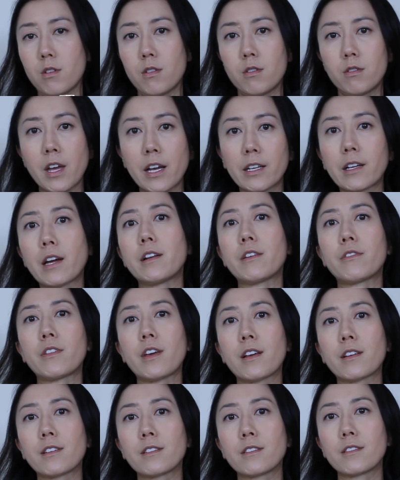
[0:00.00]
that kind of
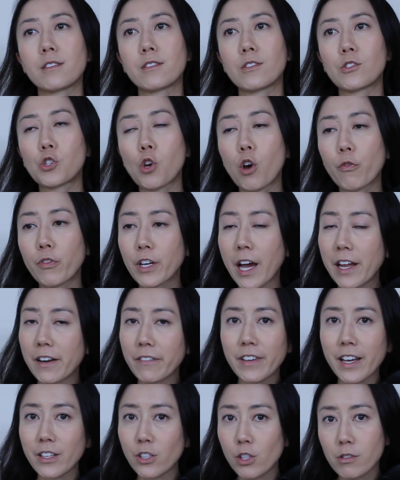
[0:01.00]
thing. So if you kind of
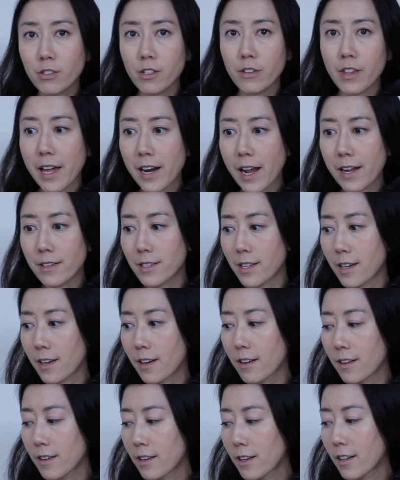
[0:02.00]
get used to that
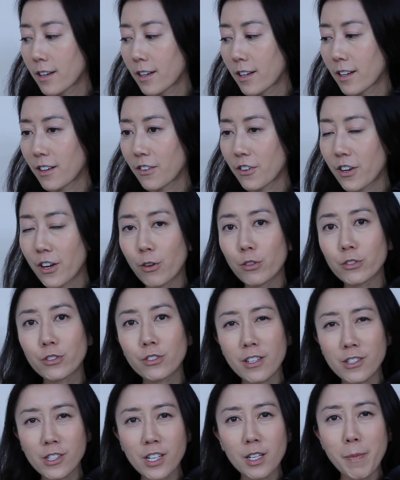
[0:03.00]
idea,
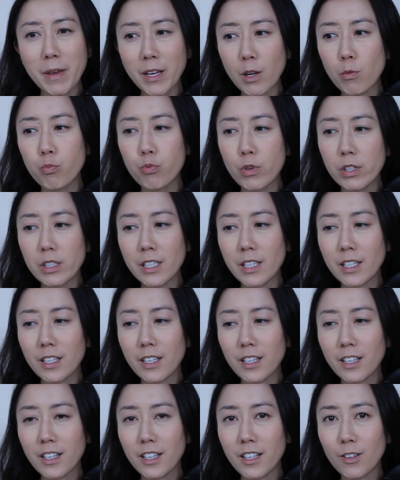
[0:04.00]
it's going to make it really,
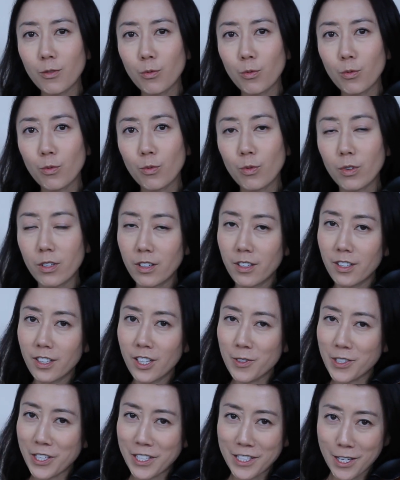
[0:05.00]
I
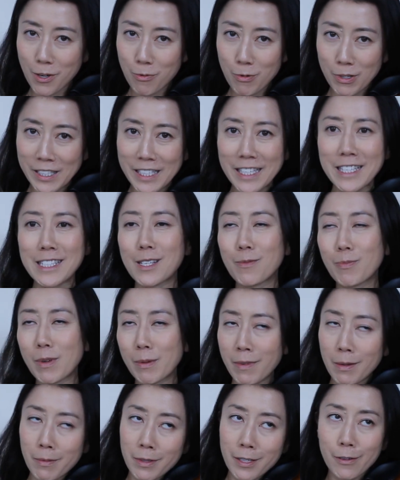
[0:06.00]
was going to say really easy, but
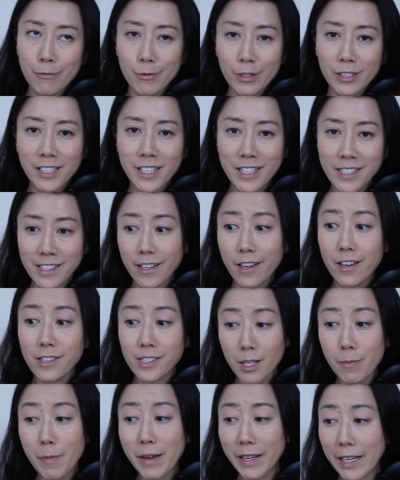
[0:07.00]
maybe not really easy. It's
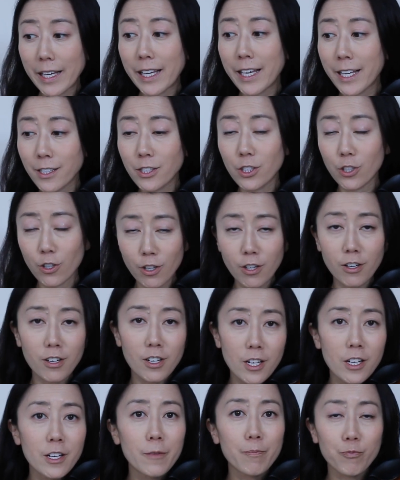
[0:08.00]
going to make it easier
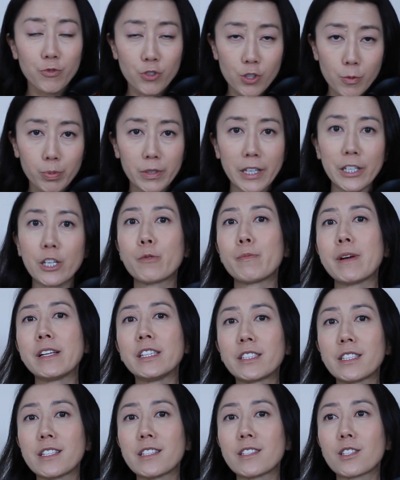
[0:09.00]
to play your
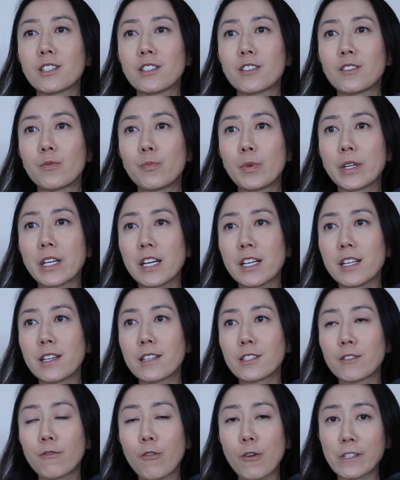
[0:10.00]
melodies.
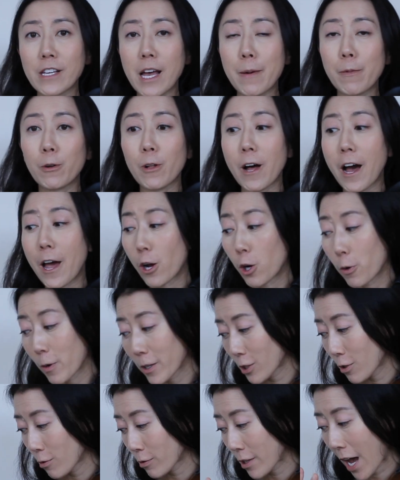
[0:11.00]
Because, for example, I
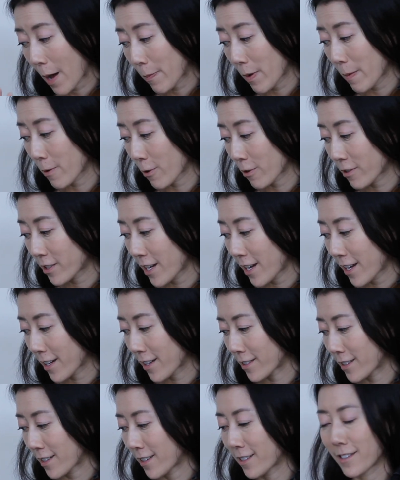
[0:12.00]
always use Happy Birthday
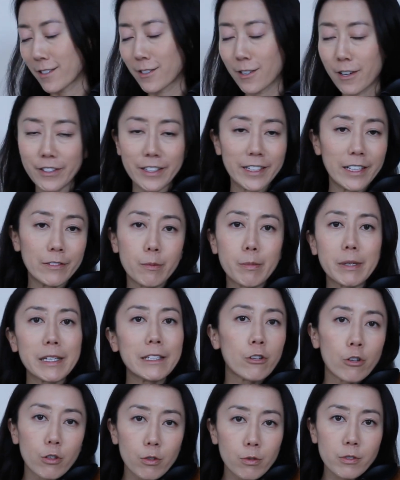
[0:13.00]
because it's a song that everybody
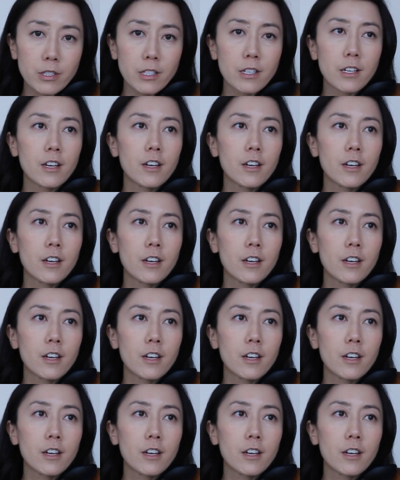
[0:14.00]
knows.